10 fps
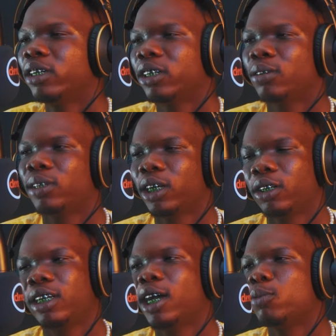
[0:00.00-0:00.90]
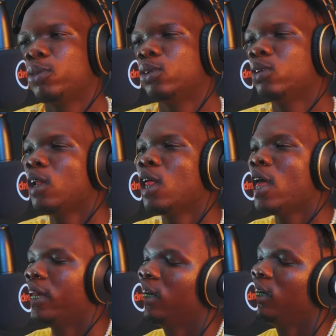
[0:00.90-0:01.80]
you know what I'm saying, it'll help you.
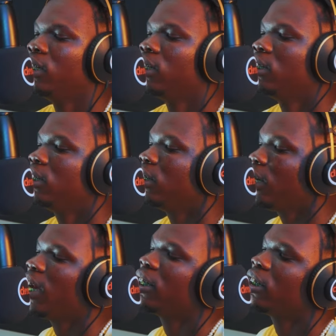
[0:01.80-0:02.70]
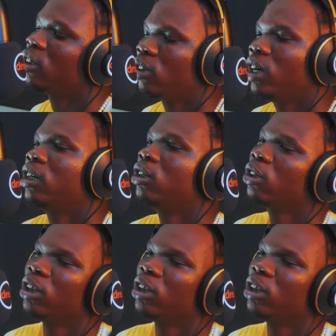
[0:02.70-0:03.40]
And then yeah, just it'll it'll also